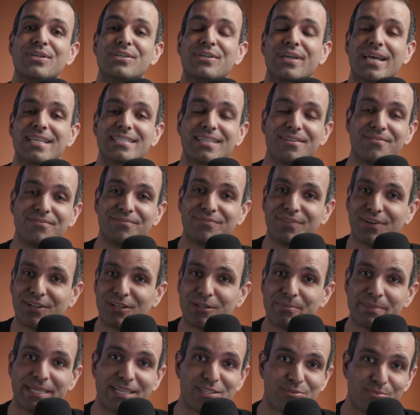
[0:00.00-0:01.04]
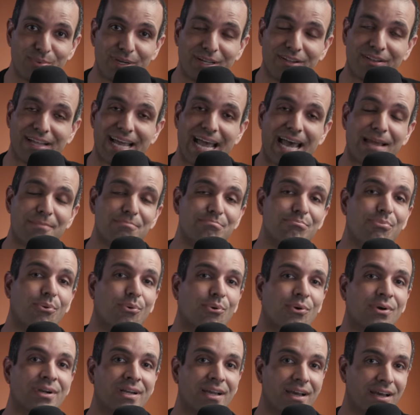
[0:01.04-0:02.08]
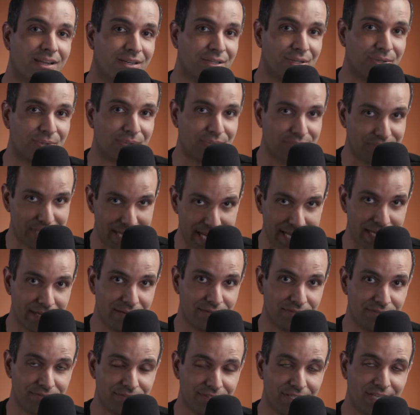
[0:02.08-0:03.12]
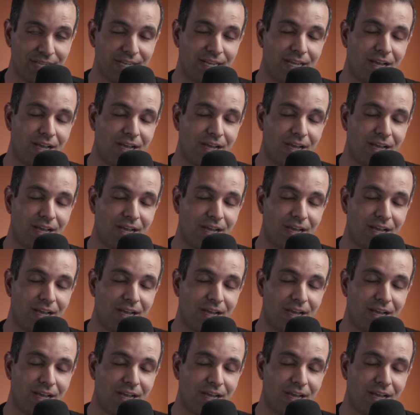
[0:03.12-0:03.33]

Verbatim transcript: You guys can follow me as well at Born Uncreative